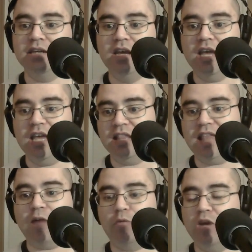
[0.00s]
in
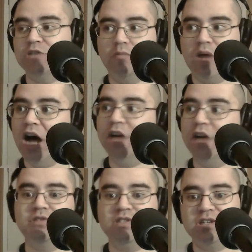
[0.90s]
that range from
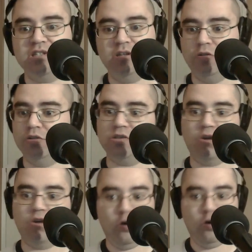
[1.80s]
160 hertz
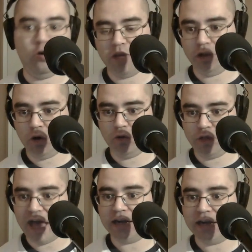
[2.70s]
all the way below
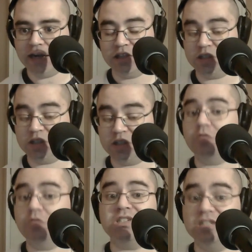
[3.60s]
that, the speaker
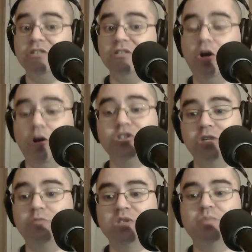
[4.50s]
is still
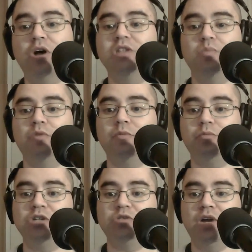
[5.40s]
largely responsible for
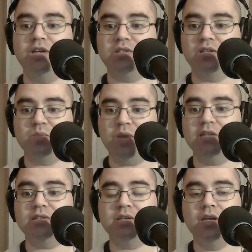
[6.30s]
pressurizing the
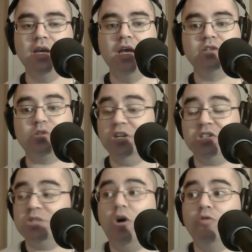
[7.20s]
space. So in a
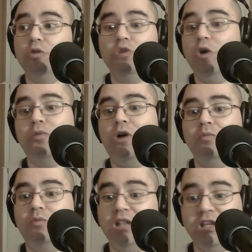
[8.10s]
small room, no
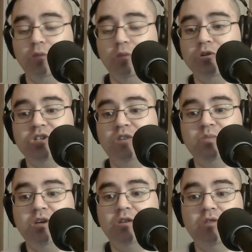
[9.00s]
problem. A little bookshelf
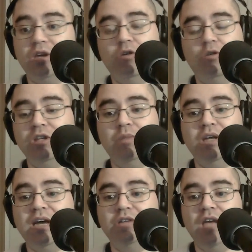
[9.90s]
speaker, it can only play
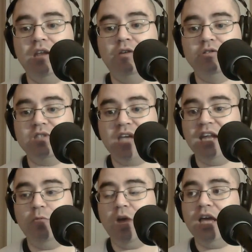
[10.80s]
down to 80 hertz
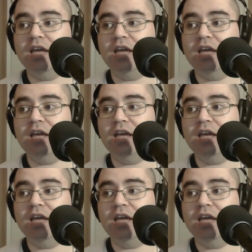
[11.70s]
anyway.